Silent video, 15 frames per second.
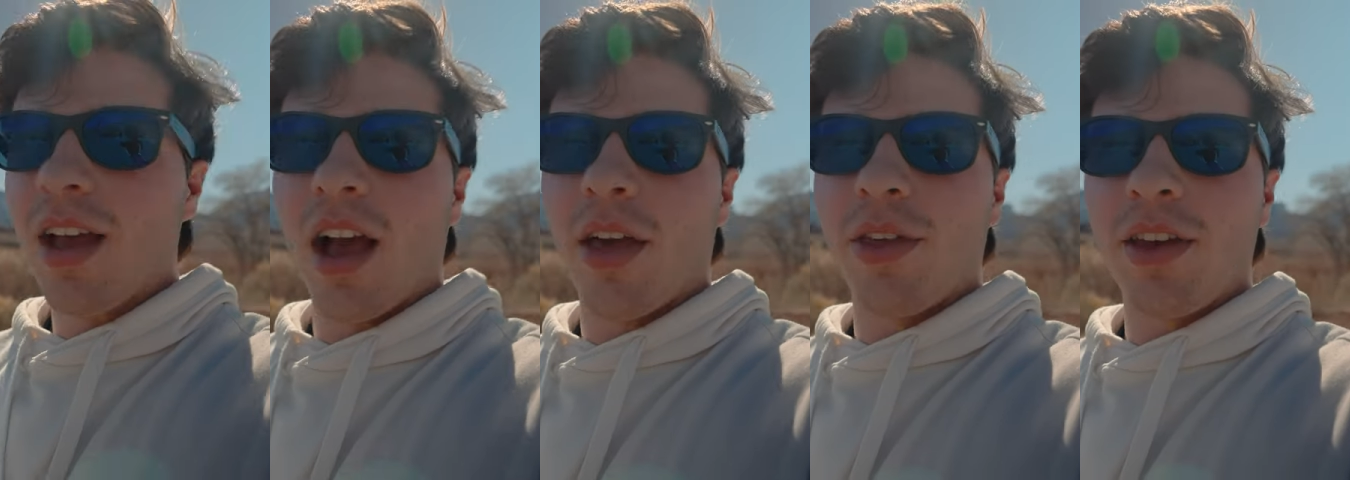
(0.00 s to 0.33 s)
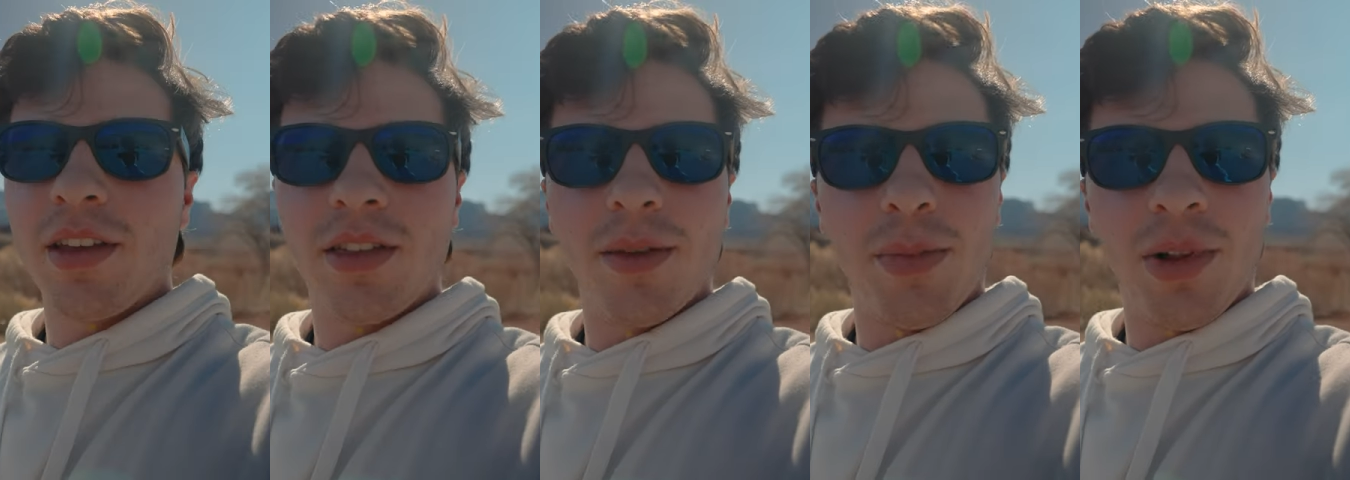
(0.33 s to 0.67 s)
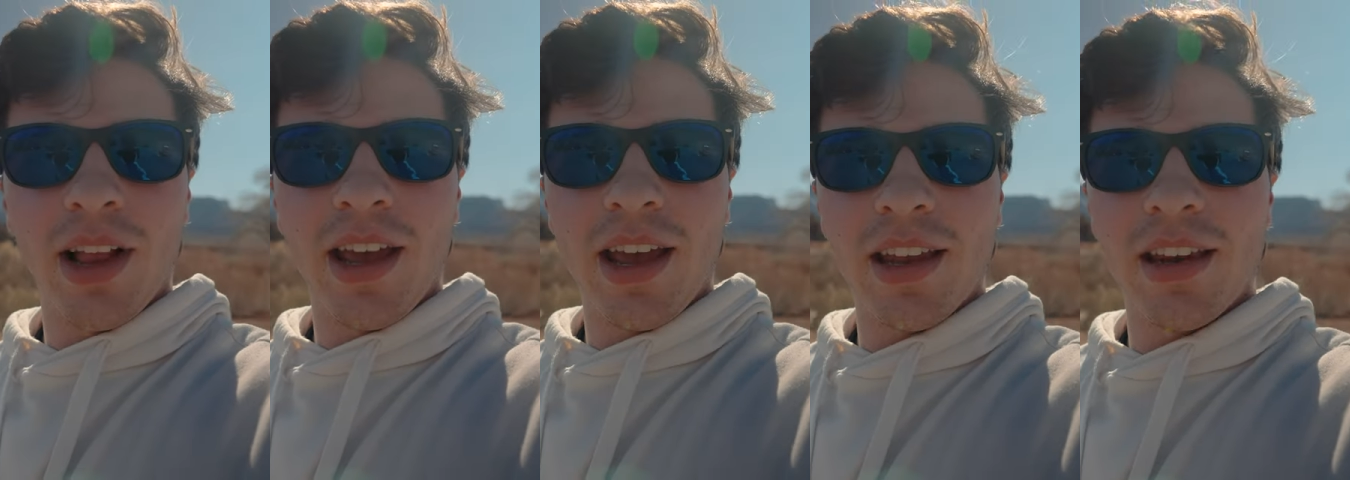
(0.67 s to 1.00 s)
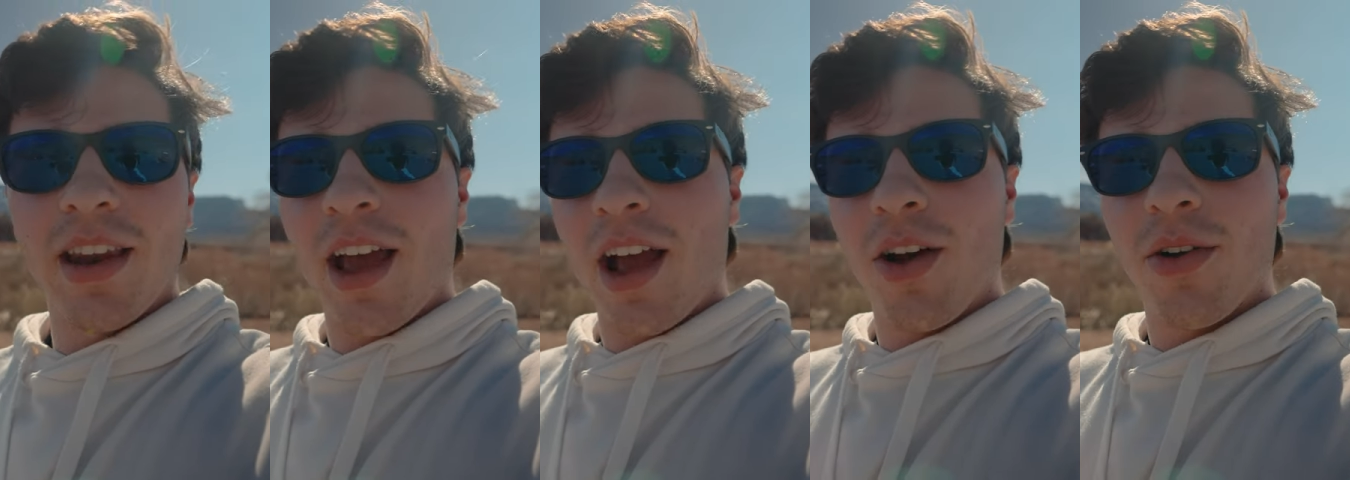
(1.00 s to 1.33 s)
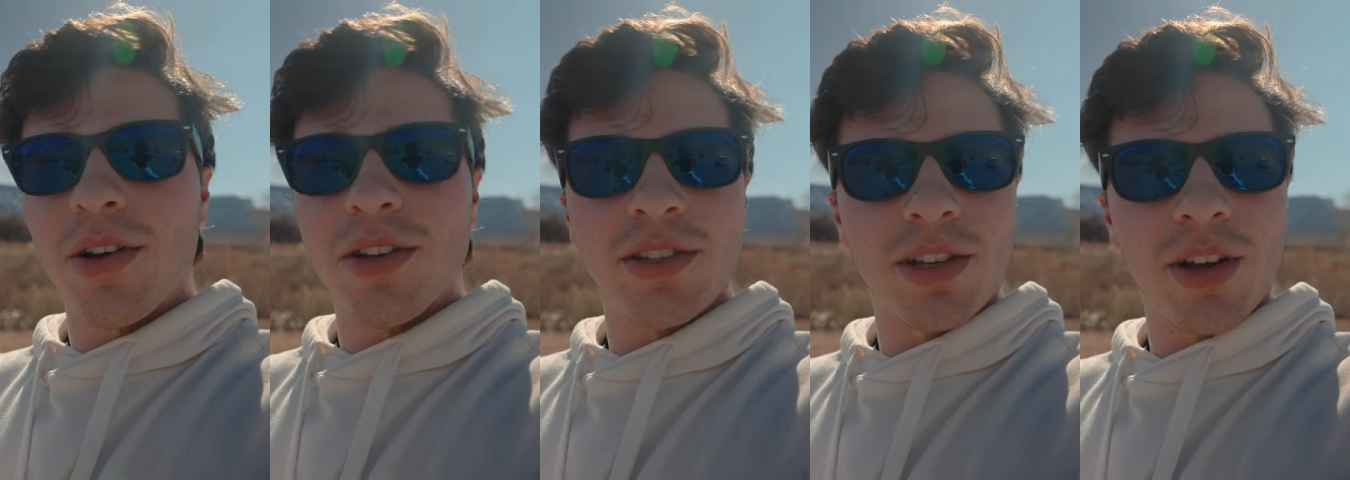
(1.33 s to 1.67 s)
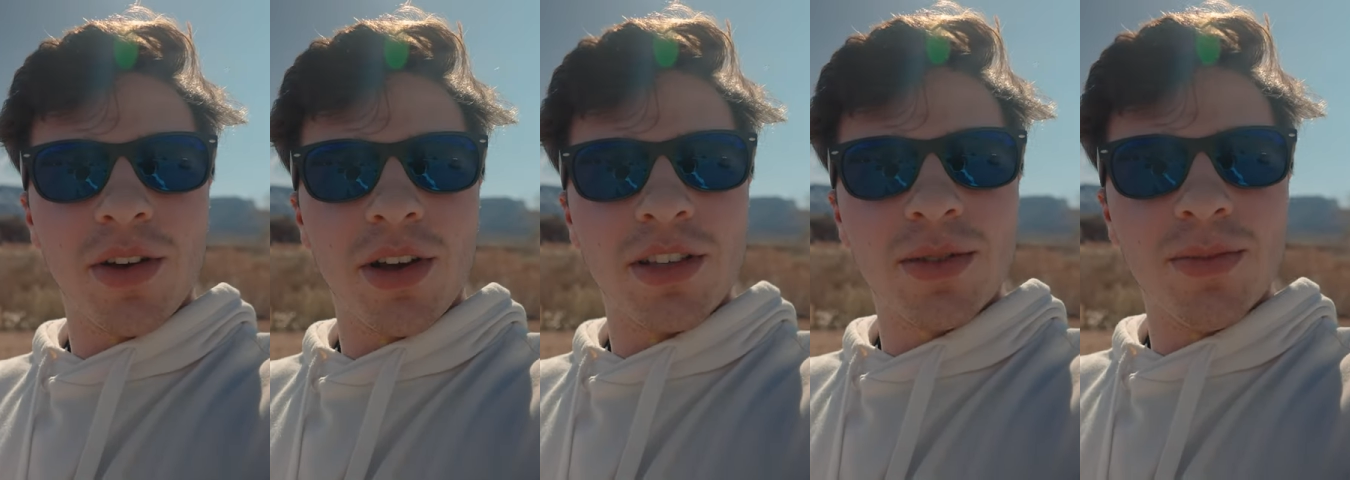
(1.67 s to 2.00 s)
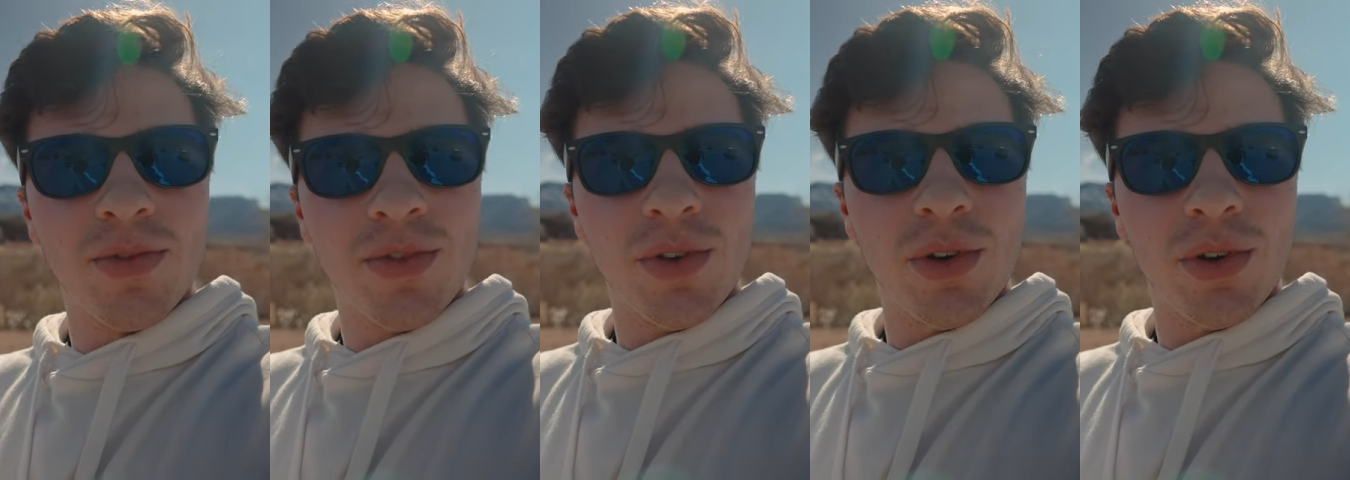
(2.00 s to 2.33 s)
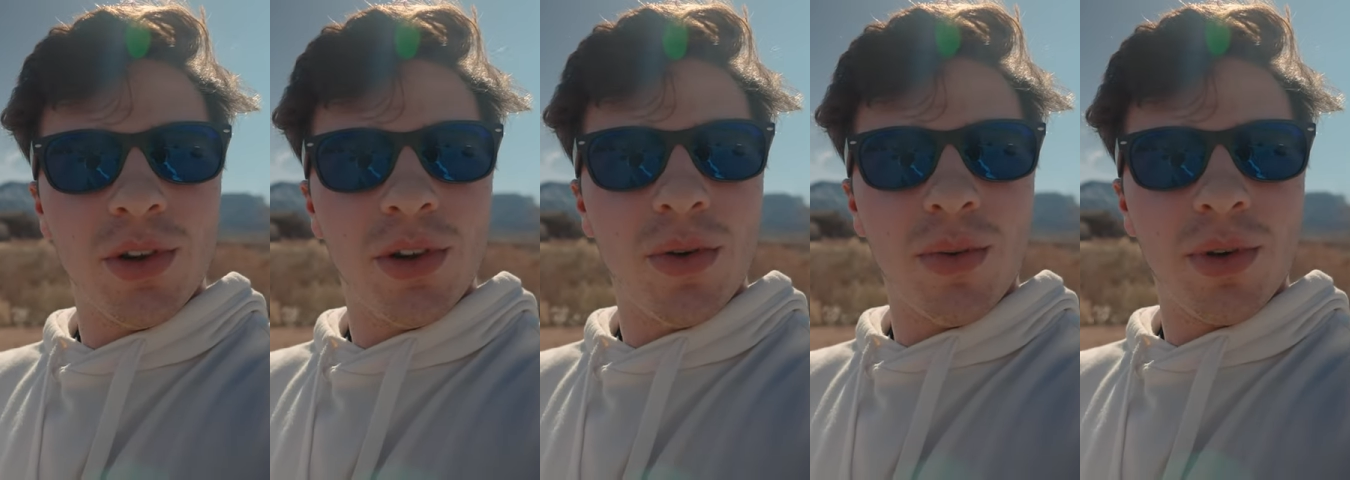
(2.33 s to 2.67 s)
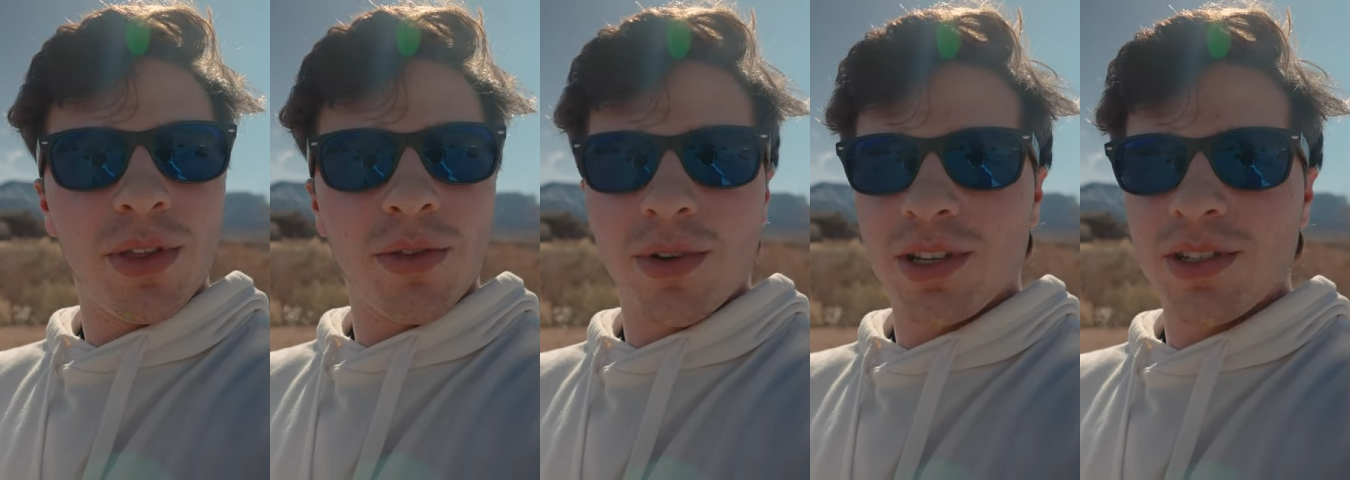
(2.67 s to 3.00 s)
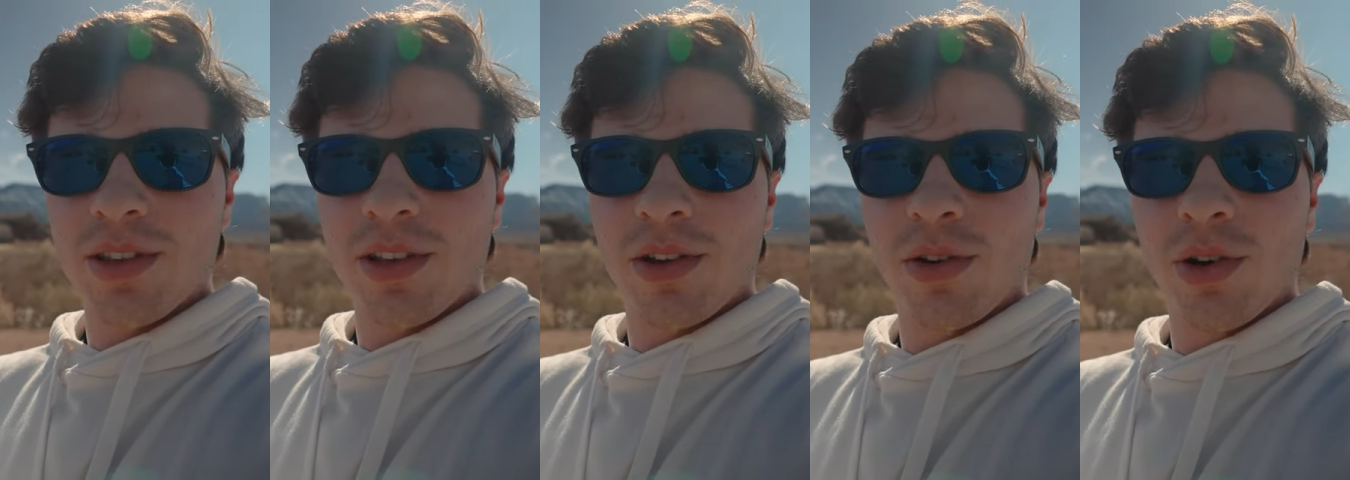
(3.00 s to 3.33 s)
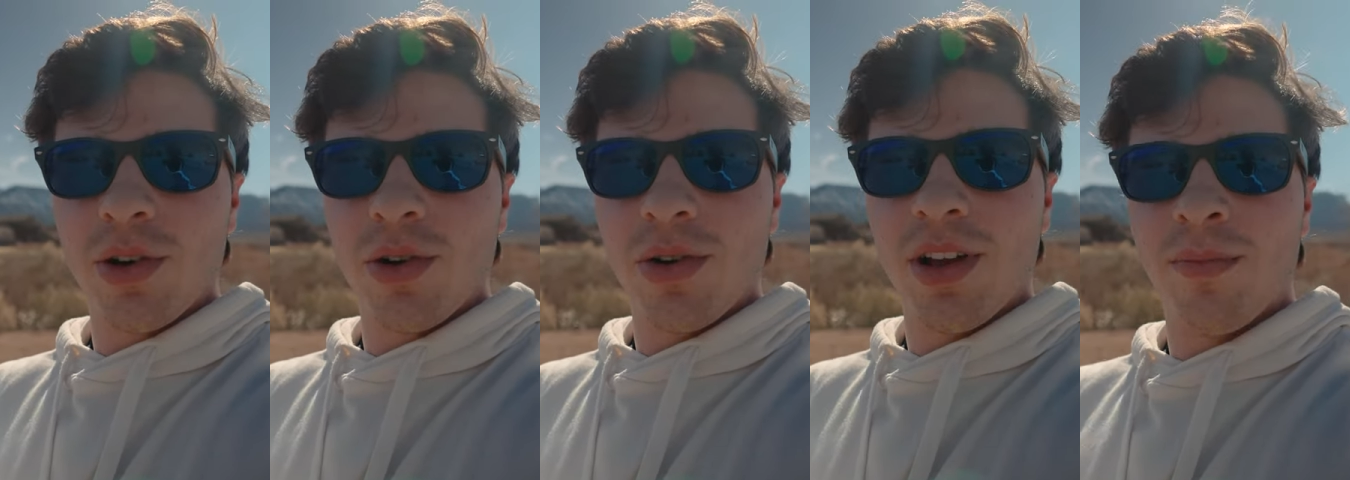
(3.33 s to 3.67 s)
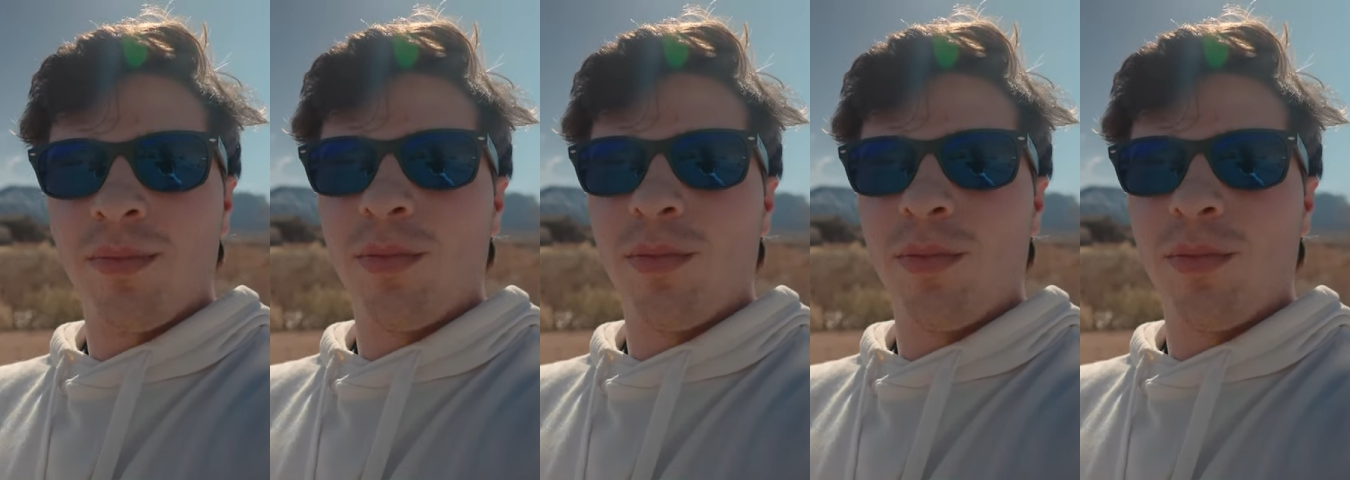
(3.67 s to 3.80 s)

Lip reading: I think the plan now is to go get some food with the rest of the crew.